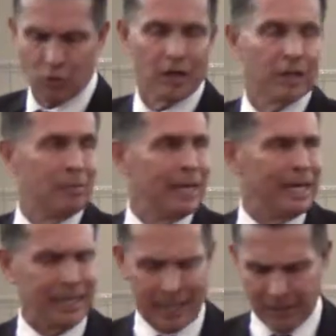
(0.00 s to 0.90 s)
unto
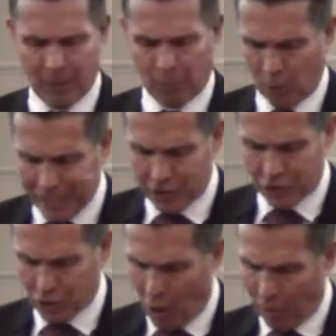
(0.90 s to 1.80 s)
me in the
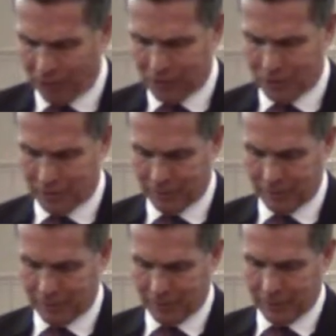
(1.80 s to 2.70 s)
priest's office.
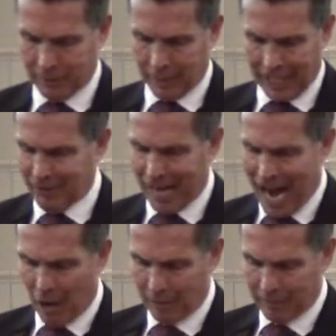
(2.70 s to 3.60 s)
Even
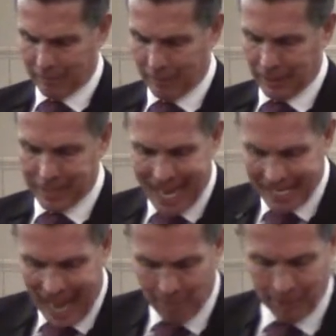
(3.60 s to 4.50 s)
Aaron, Nadab and